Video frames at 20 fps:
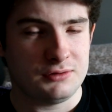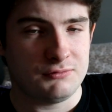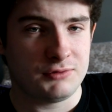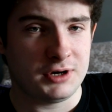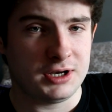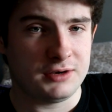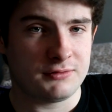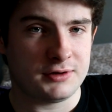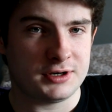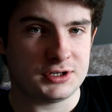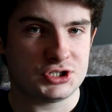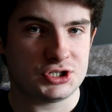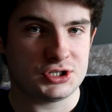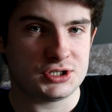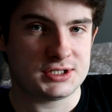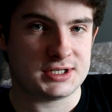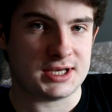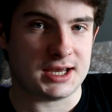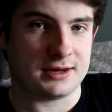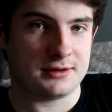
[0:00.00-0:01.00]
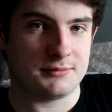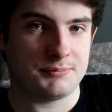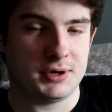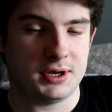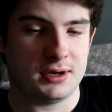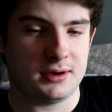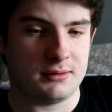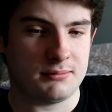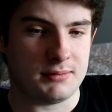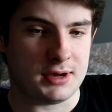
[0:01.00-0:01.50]
Reed Richards, Hank
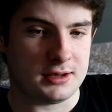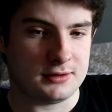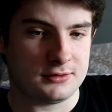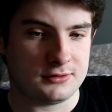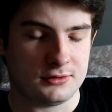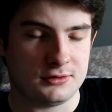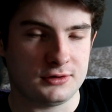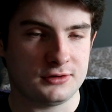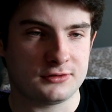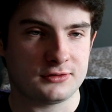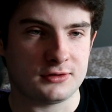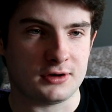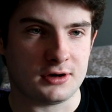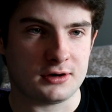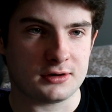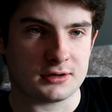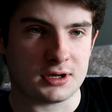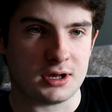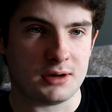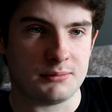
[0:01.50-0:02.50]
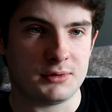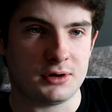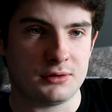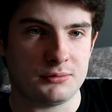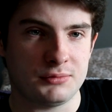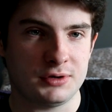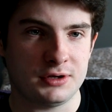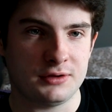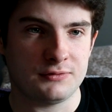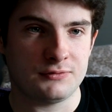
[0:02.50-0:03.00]
Pym and Tony Stark come
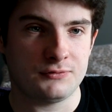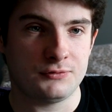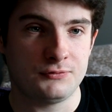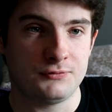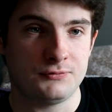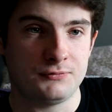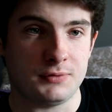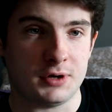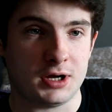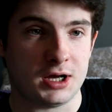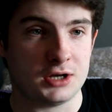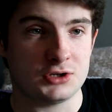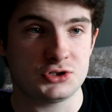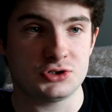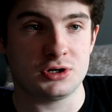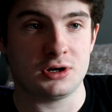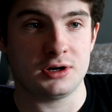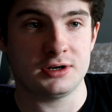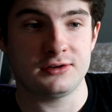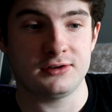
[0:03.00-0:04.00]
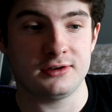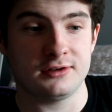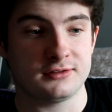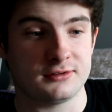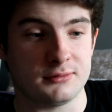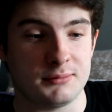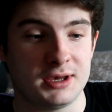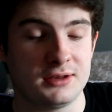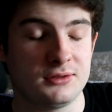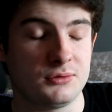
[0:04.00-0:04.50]
up with 100 ideas
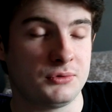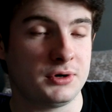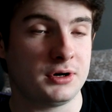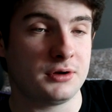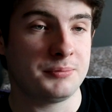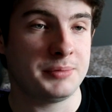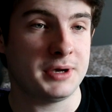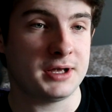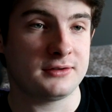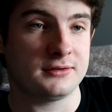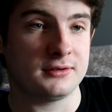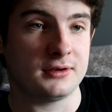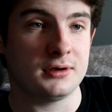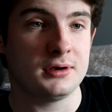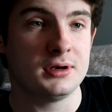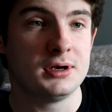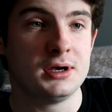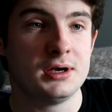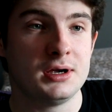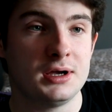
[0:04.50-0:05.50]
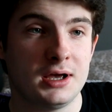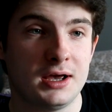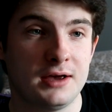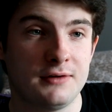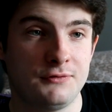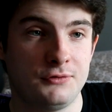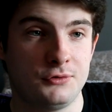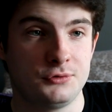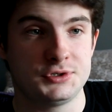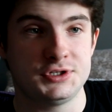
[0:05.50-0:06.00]
to make the world better,
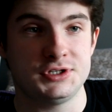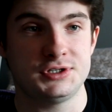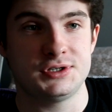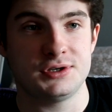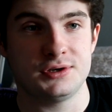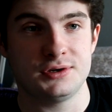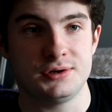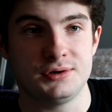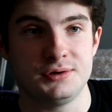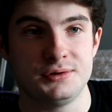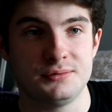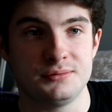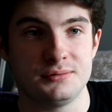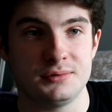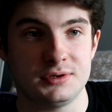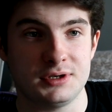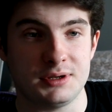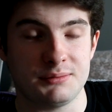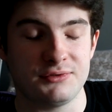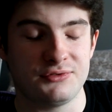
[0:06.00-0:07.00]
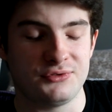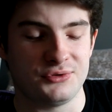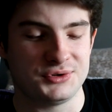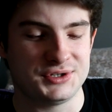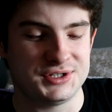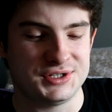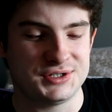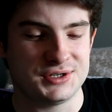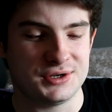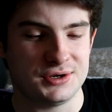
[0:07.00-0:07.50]
and number
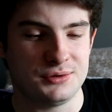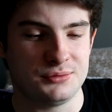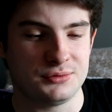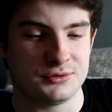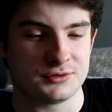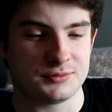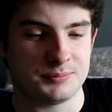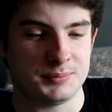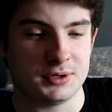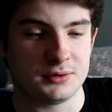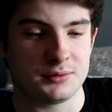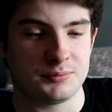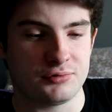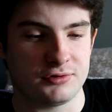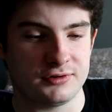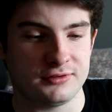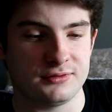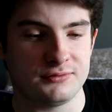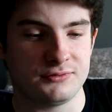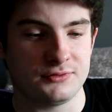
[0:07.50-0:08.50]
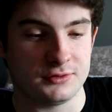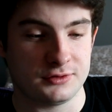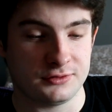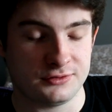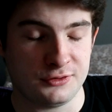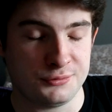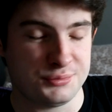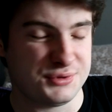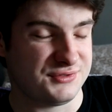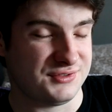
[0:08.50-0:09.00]
42 was build a prison for the
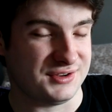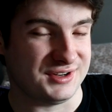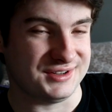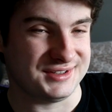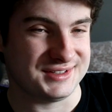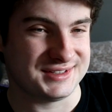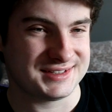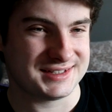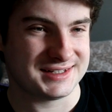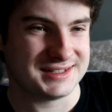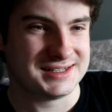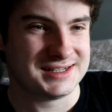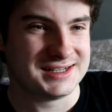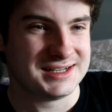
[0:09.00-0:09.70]
supervillains.